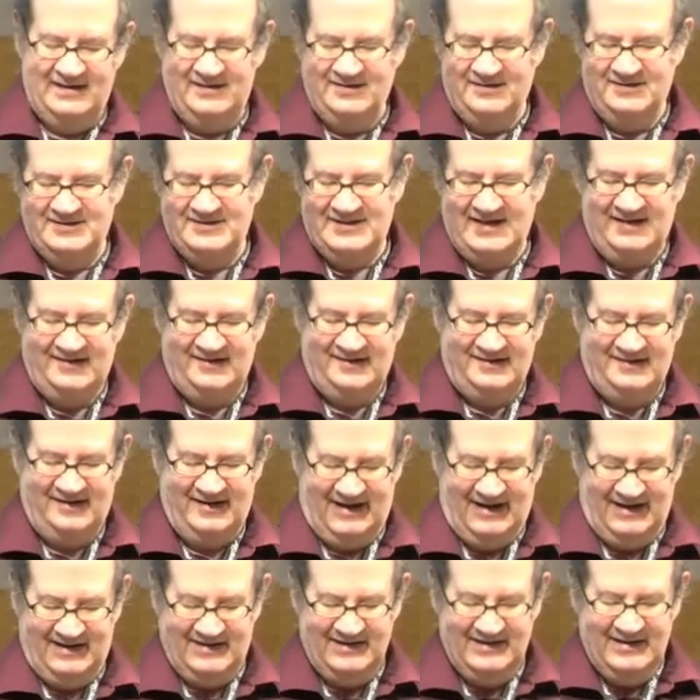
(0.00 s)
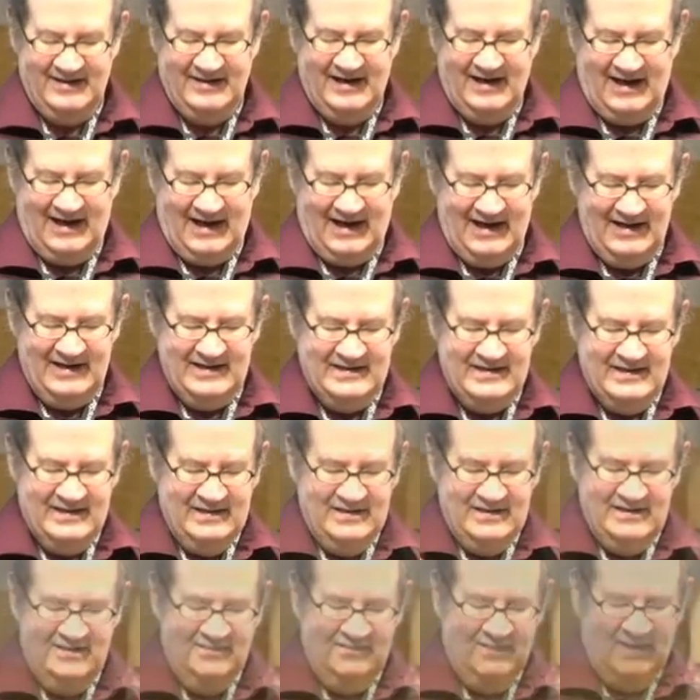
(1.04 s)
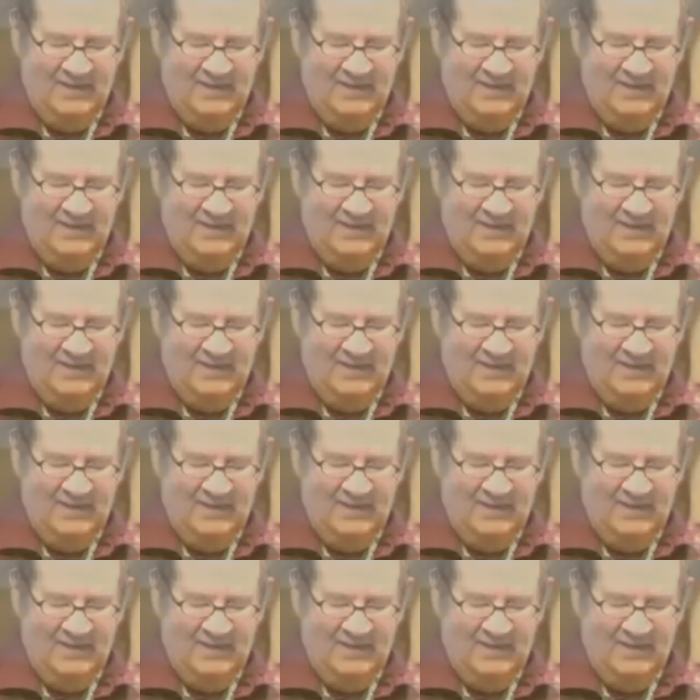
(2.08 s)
your test set, and you